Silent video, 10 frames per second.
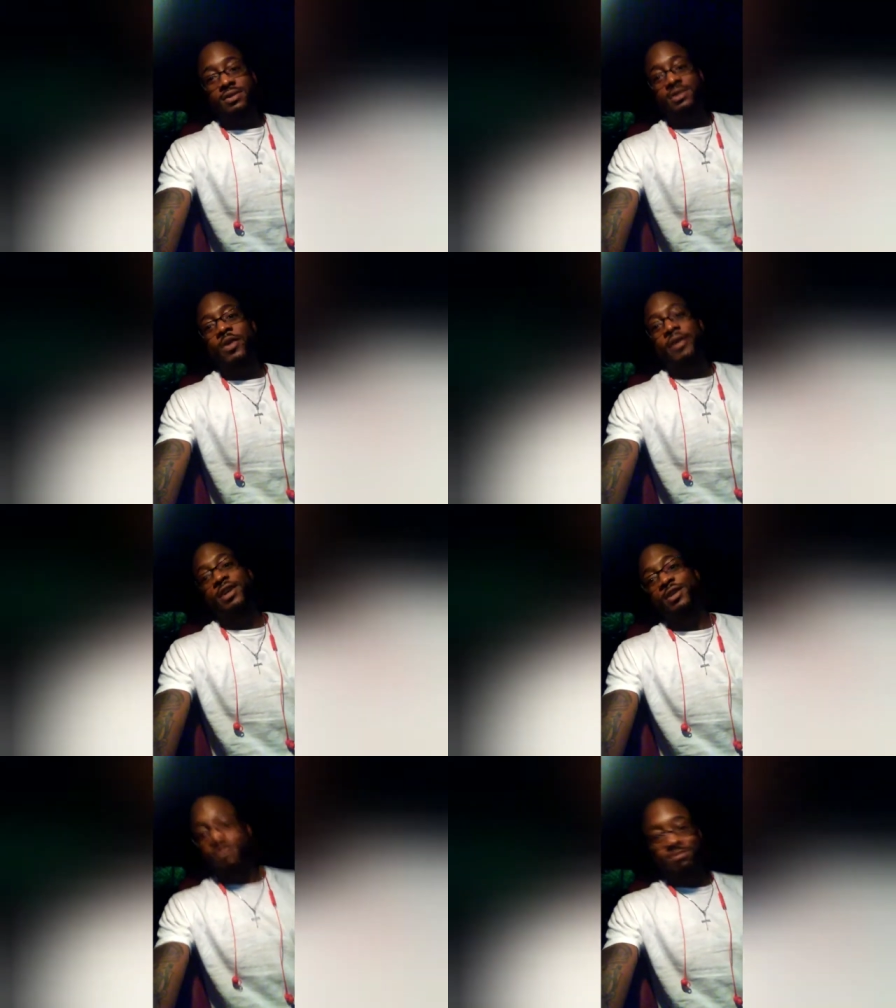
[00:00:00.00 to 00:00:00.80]
You already
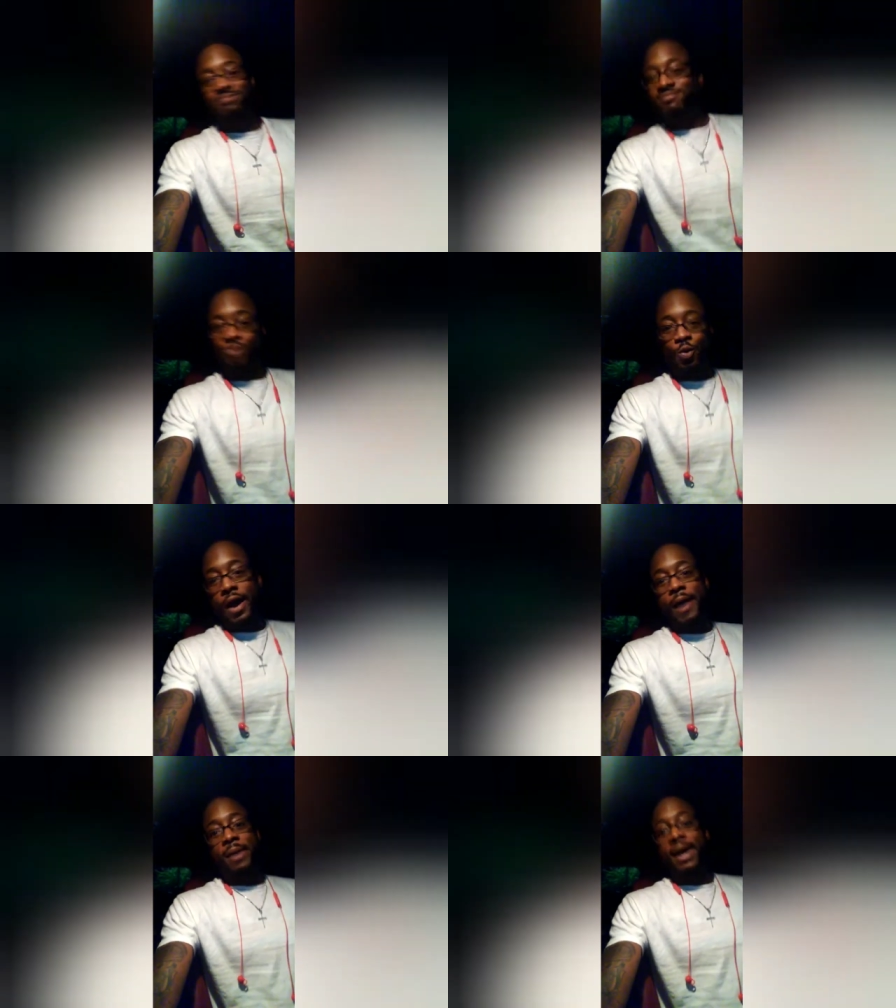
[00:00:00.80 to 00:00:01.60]
know
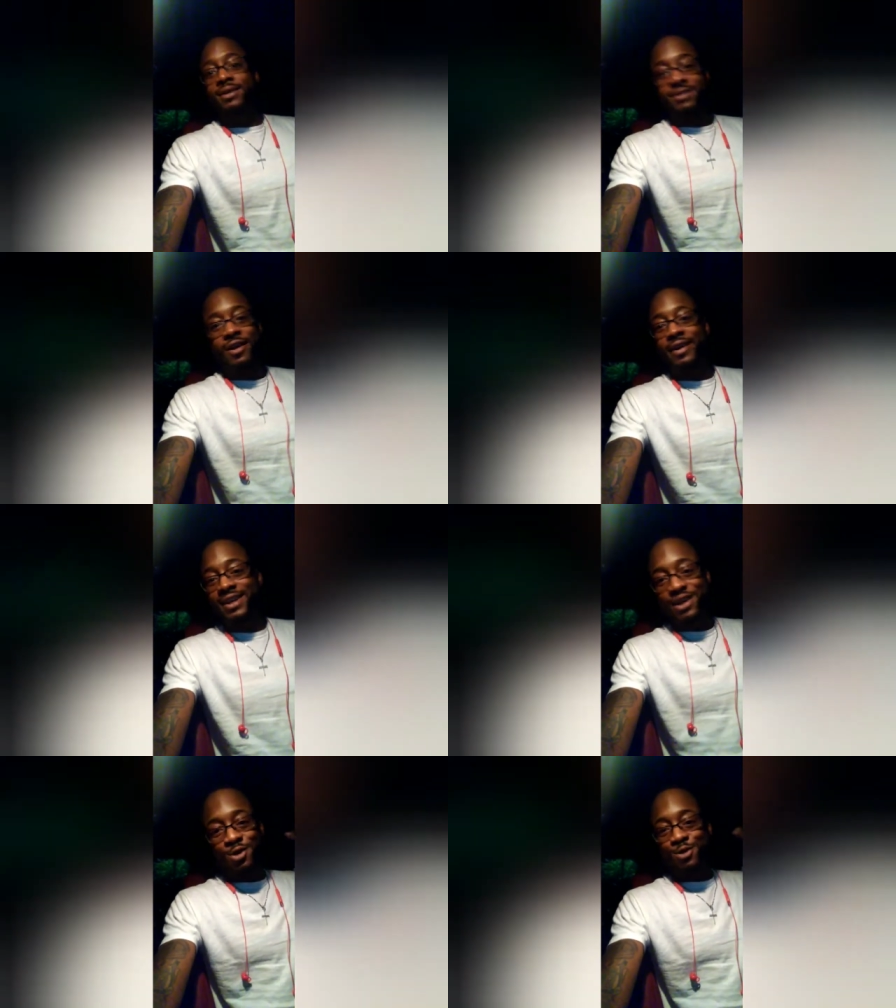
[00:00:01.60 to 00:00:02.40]
where I'm at. You
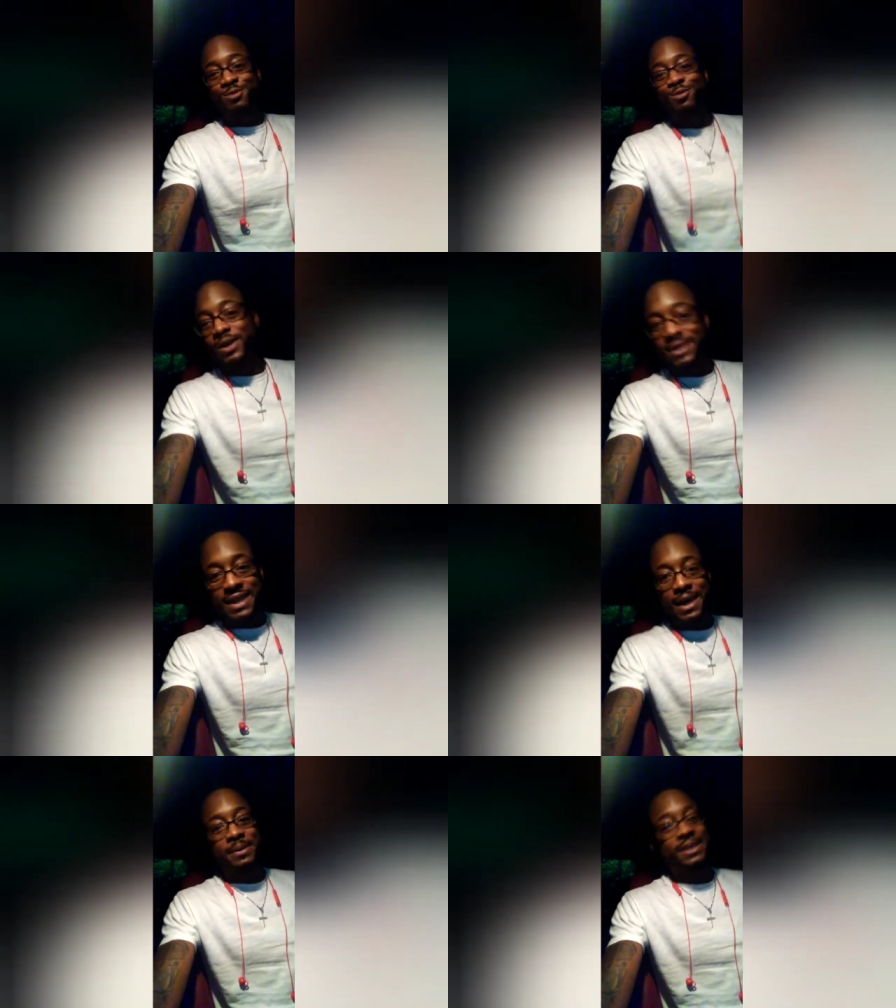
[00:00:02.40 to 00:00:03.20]
already know what
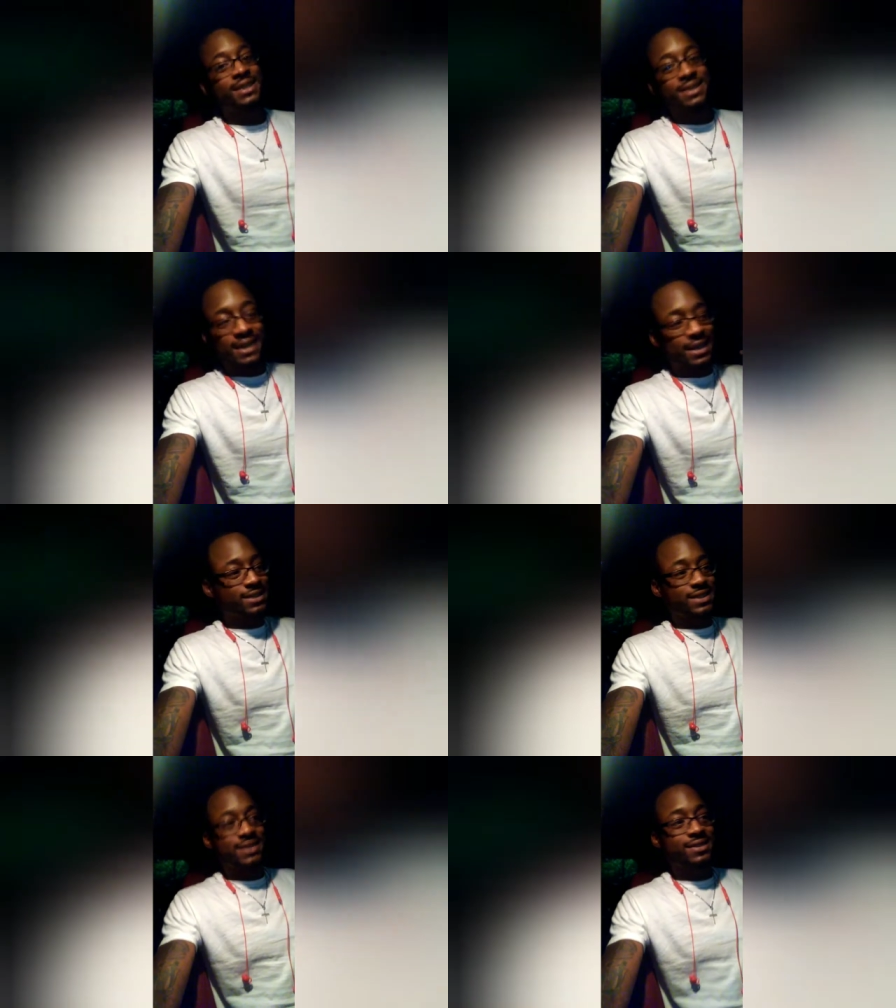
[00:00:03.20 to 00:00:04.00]
time it is.
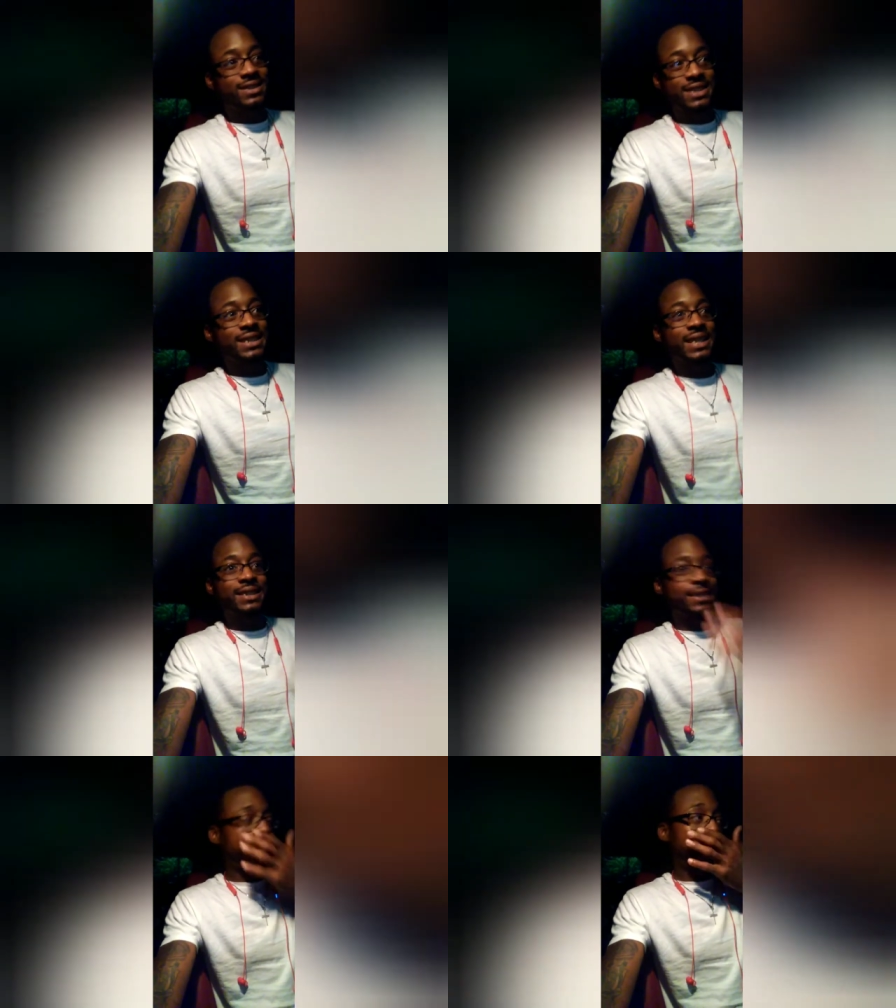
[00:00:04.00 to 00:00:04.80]
Like, just
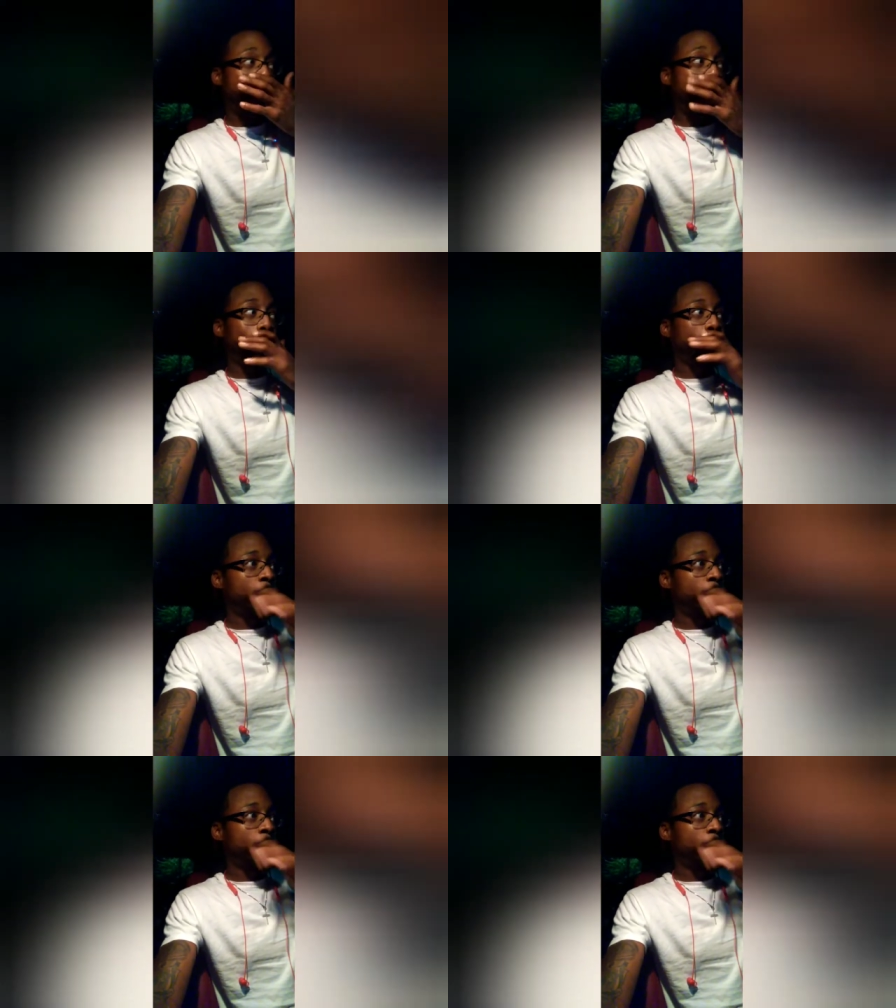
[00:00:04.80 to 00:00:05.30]
getting done, man.